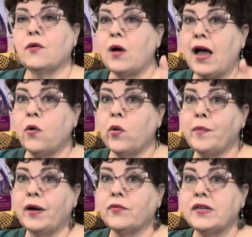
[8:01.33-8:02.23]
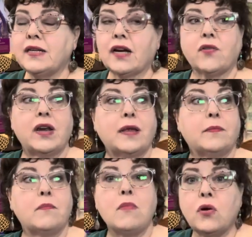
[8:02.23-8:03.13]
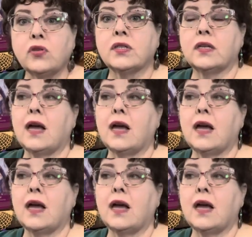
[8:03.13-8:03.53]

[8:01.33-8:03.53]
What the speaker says: How am I redecorating? Most,